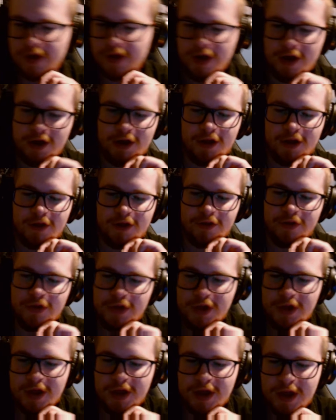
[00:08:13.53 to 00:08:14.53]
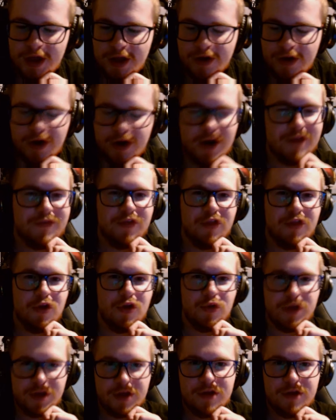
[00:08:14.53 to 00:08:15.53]
Not even
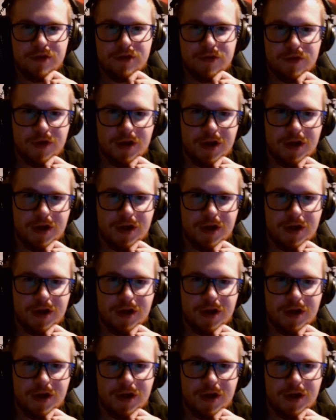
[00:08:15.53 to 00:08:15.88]
low-key.